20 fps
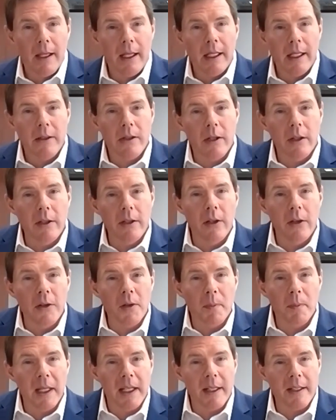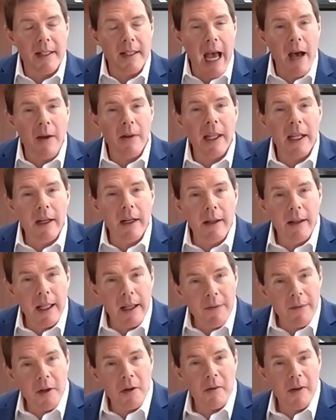It's good news because now
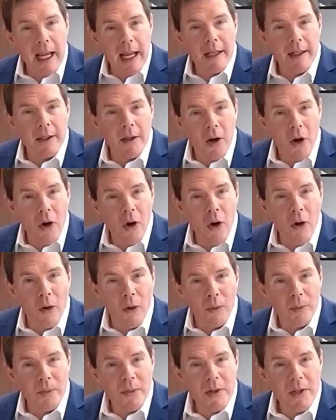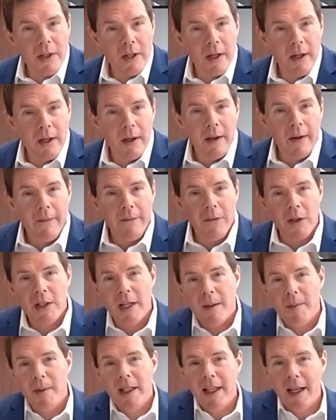they've created homes for
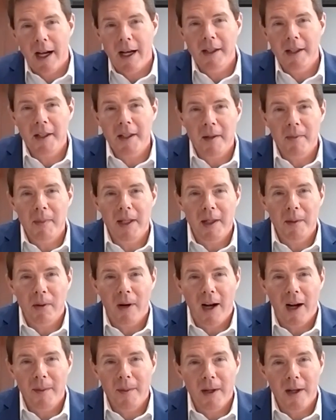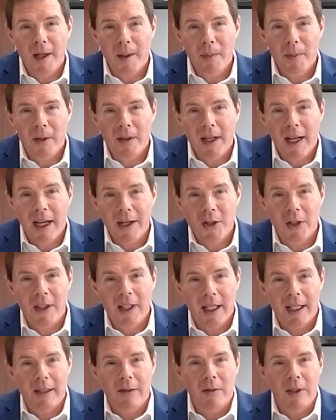some of the uncommitted primary
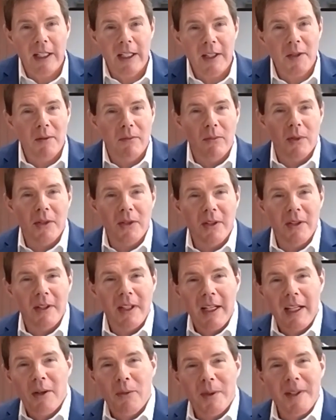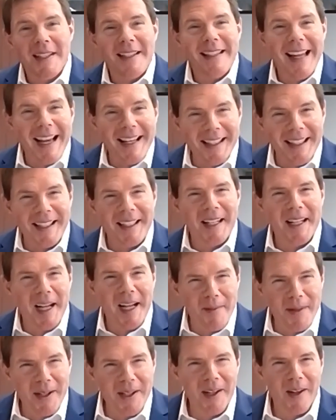production that was destined to
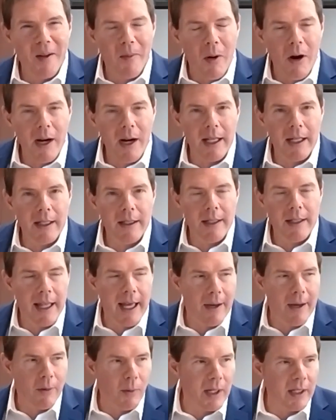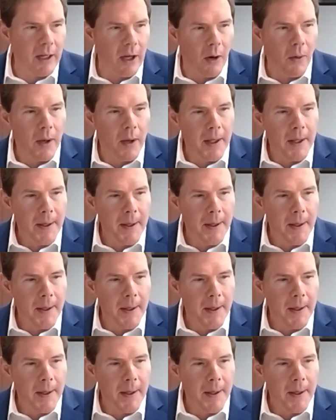come into the market into that window.